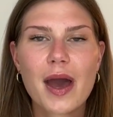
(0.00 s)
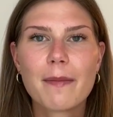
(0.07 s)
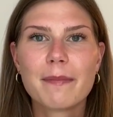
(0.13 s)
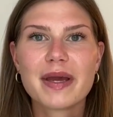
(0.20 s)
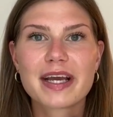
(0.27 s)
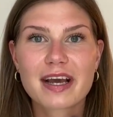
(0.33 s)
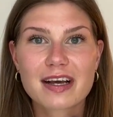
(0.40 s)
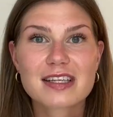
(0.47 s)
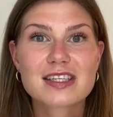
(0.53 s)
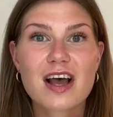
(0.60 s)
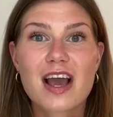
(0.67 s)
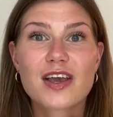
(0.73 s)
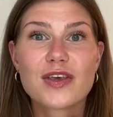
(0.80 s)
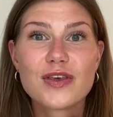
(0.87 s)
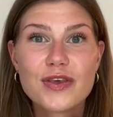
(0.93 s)
because
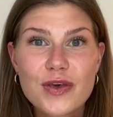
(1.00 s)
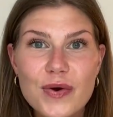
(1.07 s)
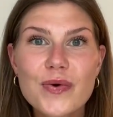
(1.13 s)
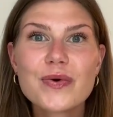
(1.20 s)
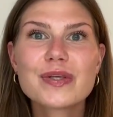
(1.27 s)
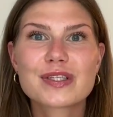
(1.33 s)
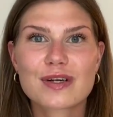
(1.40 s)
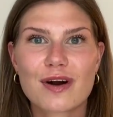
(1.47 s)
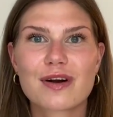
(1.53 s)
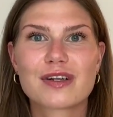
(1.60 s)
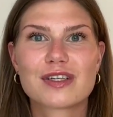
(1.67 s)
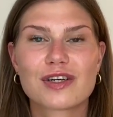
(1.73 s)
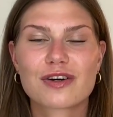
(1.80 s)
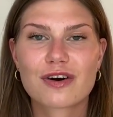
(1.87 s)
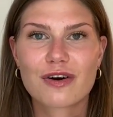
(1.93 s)
you started
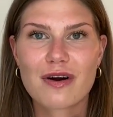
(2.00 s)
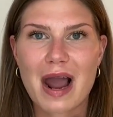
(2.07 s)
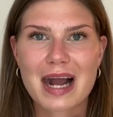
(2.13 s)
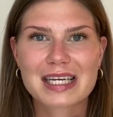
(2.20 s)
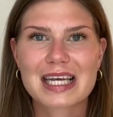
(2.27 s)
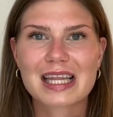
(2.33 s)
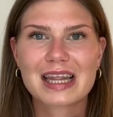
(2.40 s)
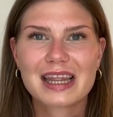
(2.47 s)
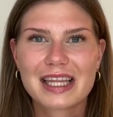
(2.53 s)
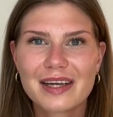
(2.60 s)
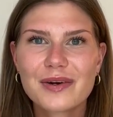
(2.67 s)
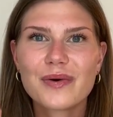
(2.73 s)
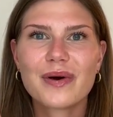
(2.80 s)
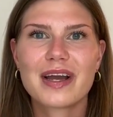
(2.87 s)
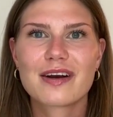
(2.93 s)
to correct that
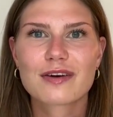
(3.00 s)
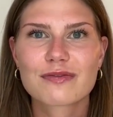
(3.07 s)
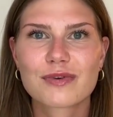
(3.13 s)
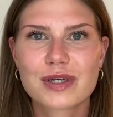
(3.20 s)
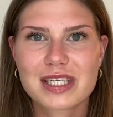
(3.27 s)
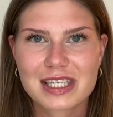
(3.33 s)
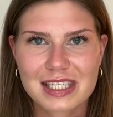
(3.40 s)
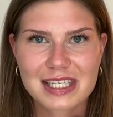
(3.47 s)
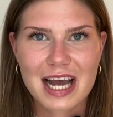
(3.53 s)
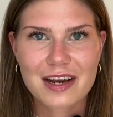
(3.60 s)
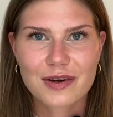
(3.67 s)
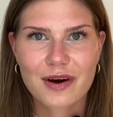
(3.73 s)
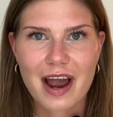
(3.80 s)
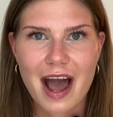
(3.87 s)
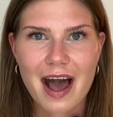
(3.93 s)
little inner voice inside
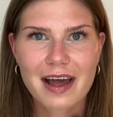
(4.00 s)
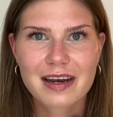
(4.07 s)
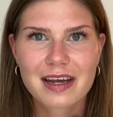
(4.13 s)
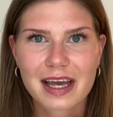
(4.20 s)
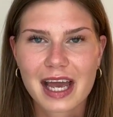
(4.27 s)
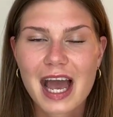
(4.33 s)
your head.